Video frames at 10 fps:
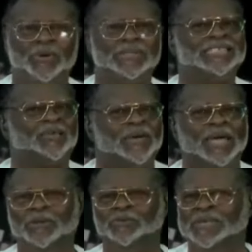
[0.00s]
or a
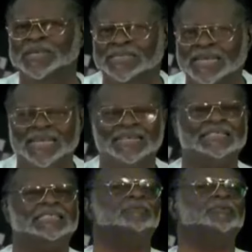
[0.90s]
disconnect between the state and the
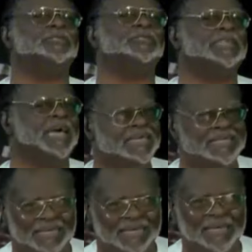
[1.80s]
civil
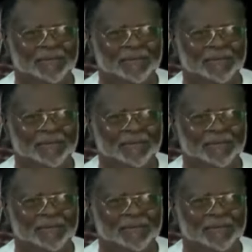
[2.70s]
society.